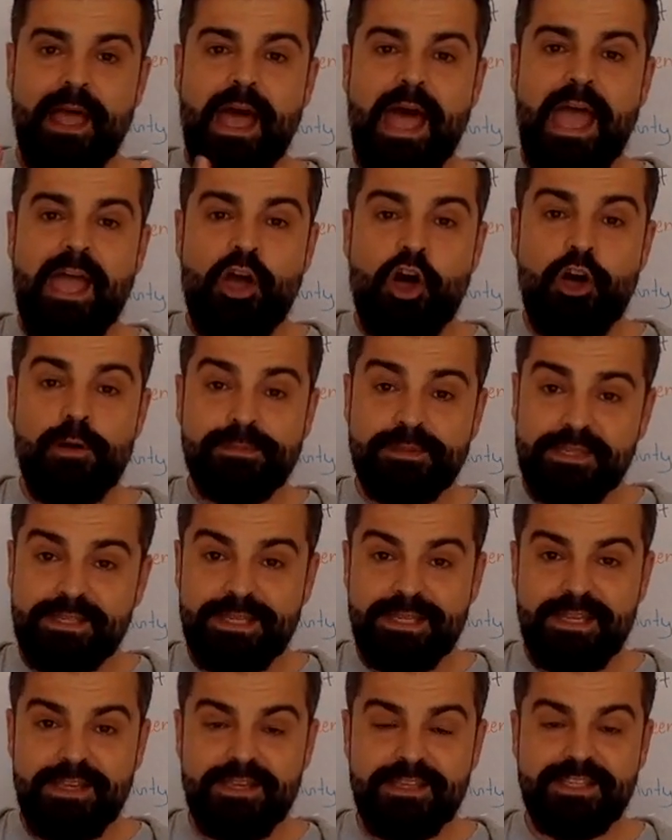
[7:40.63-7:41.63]
I hope to
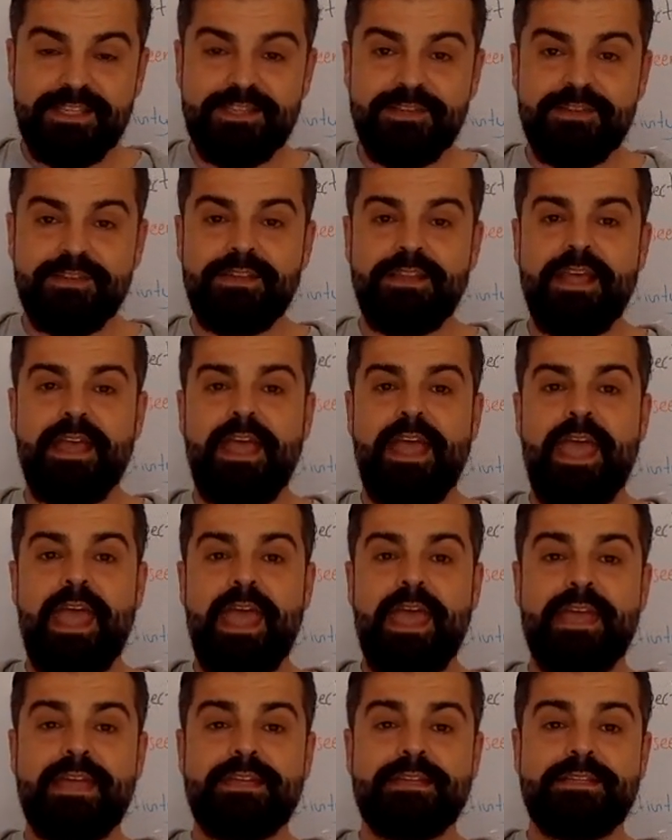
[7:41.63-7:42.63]
see you soon,
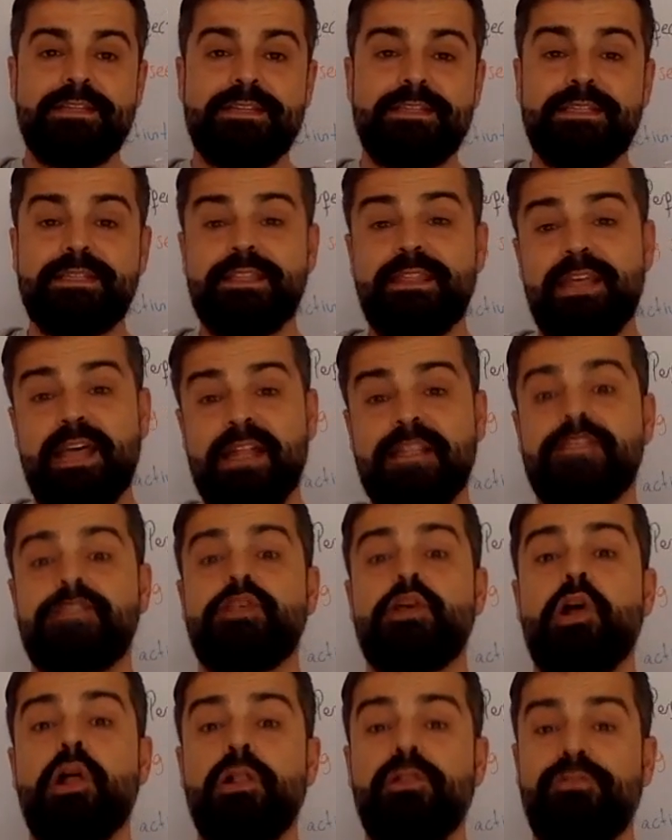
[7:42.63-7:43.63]
and
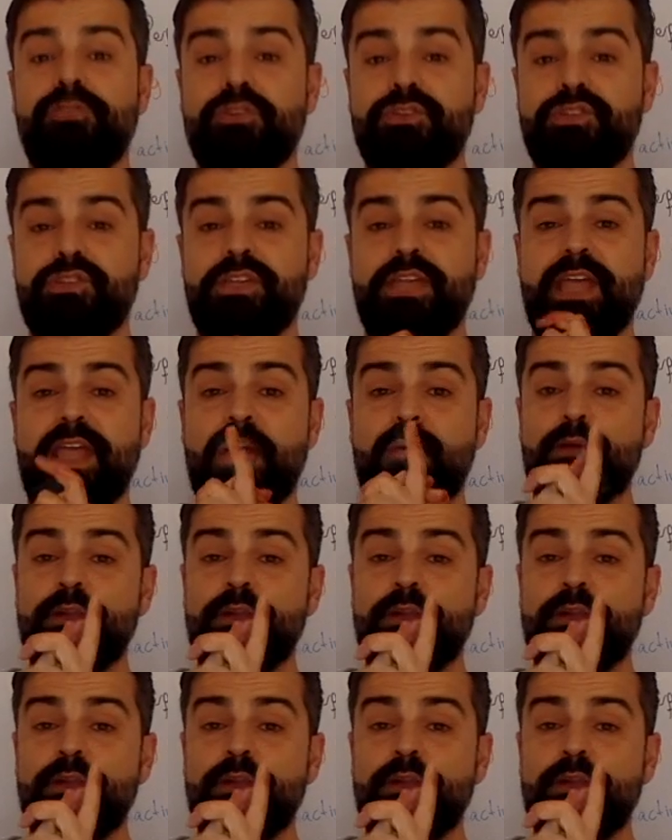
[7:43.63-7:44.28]
that's all for today.